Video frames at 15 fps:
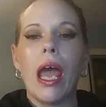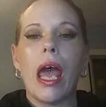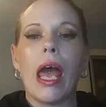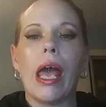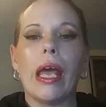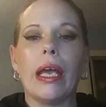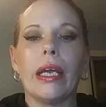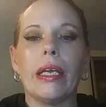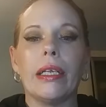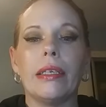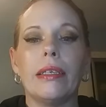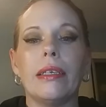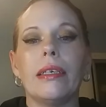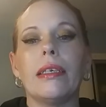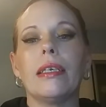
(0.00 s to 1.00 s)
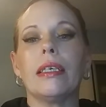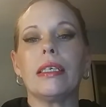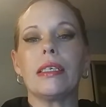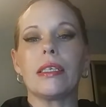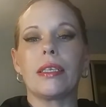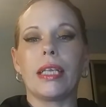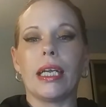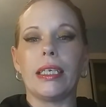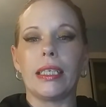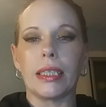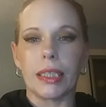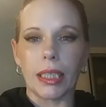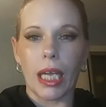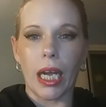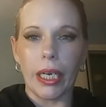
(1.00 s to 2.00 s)
and they
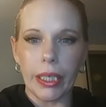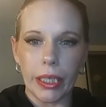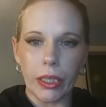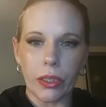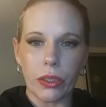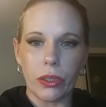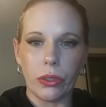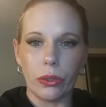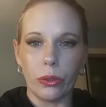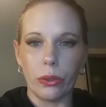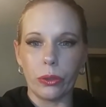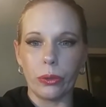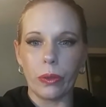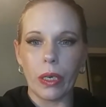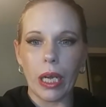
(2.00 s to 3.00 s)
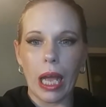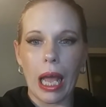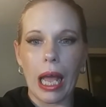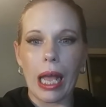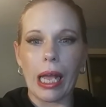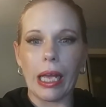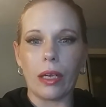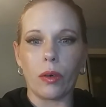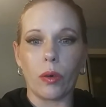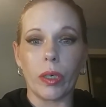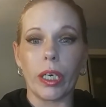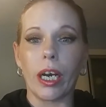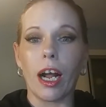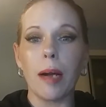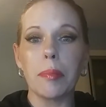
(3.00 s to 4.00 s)
decided to add on
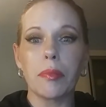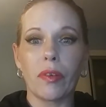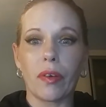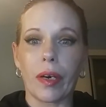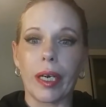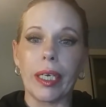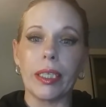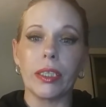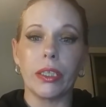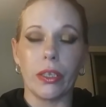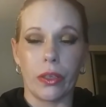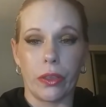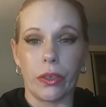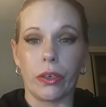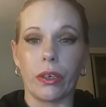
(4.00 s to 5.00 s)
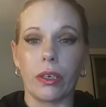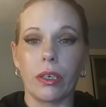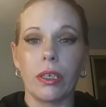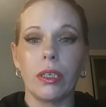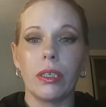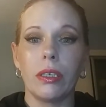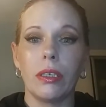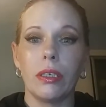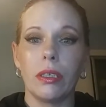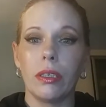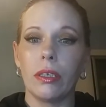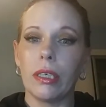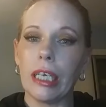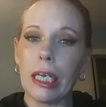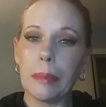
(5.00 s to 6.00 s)
an upgrade to their
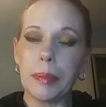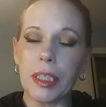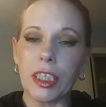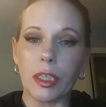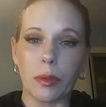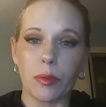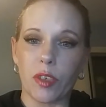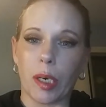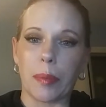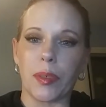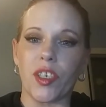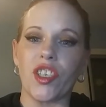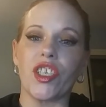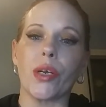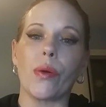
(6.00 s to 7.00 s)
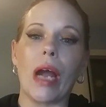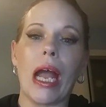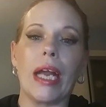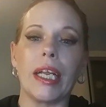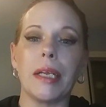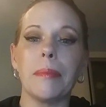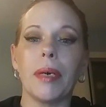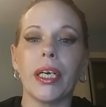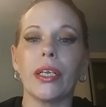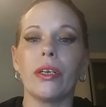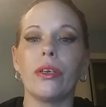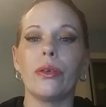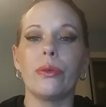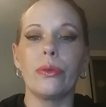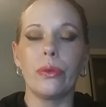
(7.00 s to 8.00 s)
Ipsy subscription. So
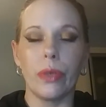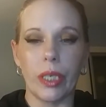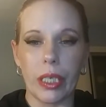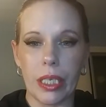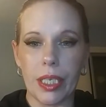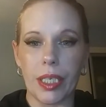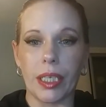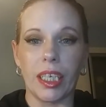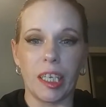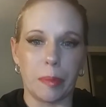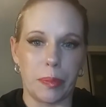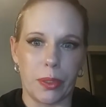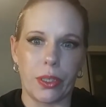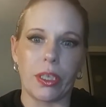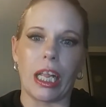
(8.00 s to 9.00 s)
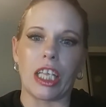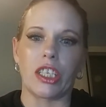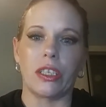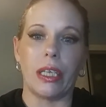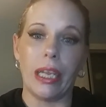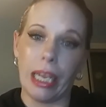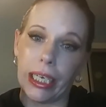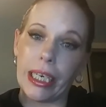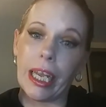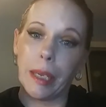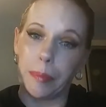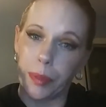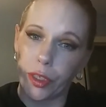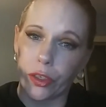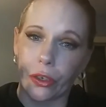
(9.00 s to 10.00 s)
anybody who is an
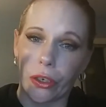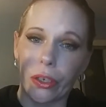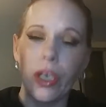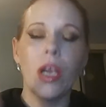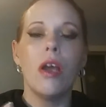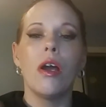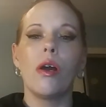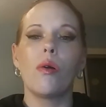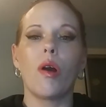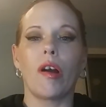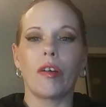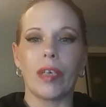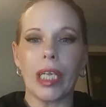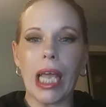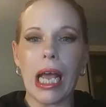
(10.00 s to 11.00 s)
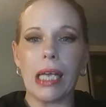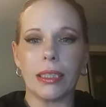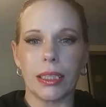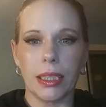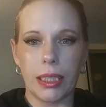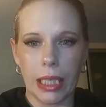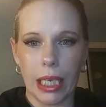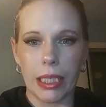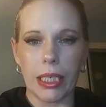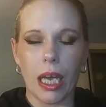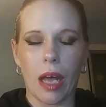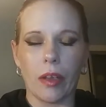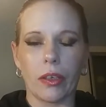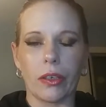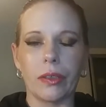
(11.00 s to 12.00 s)
Ipster who already has a
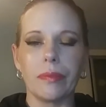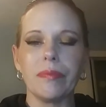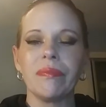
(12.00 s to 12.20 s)
$10